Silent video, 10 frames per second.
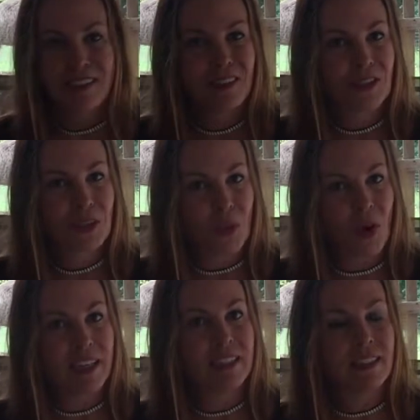or
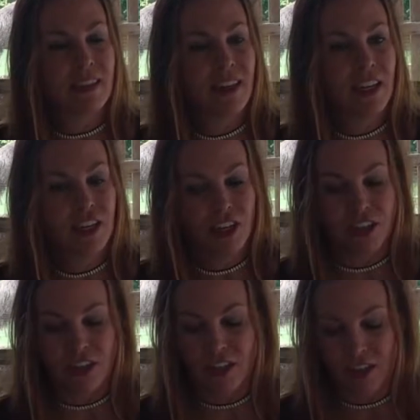twice a
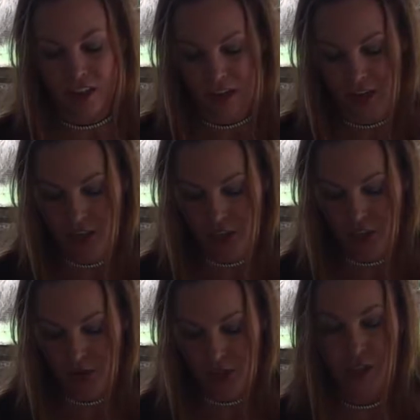year to
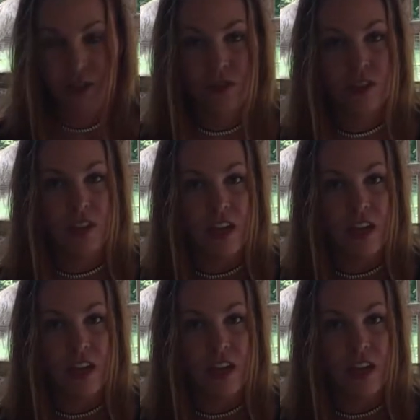use